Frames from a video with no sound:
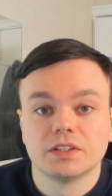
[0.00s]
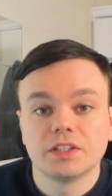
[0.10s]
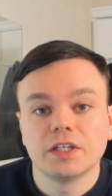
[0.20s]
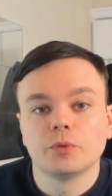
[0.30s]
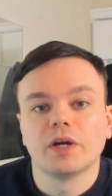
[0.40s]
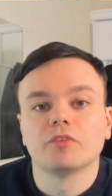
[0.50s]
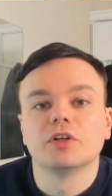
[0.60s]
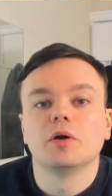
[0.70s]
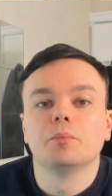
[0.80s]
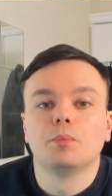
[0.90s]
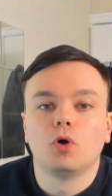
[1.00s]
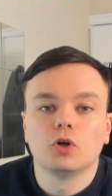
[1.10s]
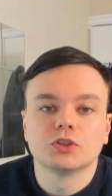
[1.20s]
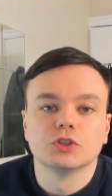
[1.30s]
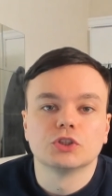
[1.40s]
Today we have an
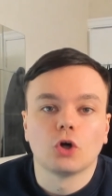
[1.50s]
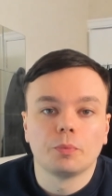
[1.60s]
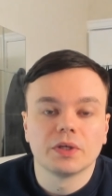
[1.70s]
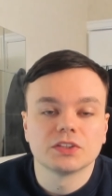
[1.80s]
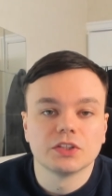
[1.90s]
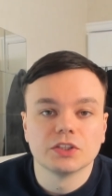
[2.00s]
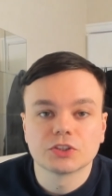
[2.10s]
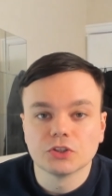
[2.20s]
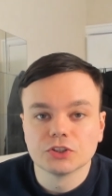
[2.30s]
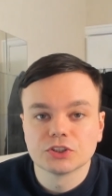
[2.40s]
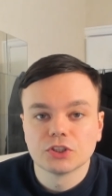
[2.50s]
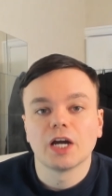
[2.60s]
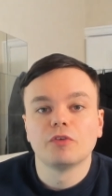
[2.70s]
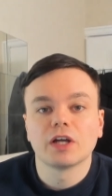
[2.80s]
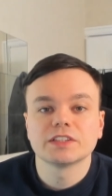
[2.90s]
important topic to discuss
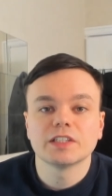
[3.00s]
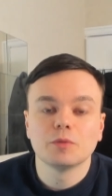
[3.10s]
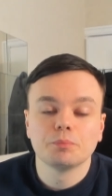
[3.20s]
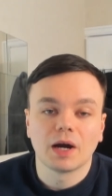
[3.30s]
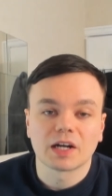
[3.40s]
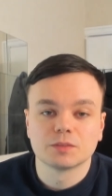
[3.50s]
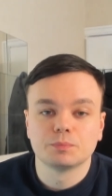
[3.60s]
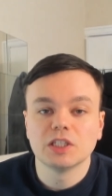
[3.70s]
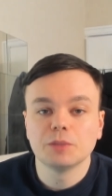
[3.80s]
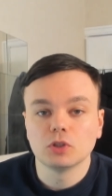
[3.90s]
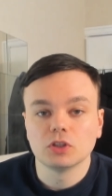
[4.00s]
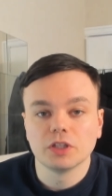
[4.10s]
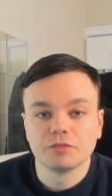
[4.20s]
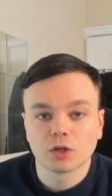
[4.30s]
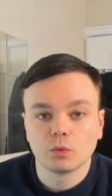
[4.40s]
directly impacts people
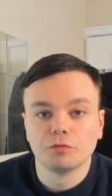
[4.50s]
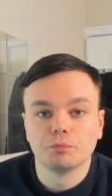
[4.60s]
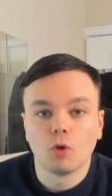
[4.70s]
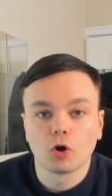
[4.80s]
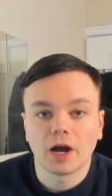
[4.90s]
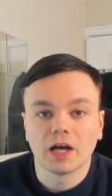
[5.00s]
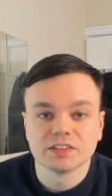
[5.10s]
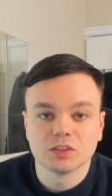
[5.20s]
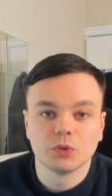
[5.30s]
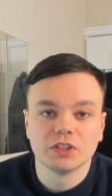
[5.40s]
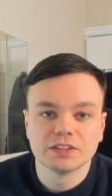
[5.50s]
living with MOG antibody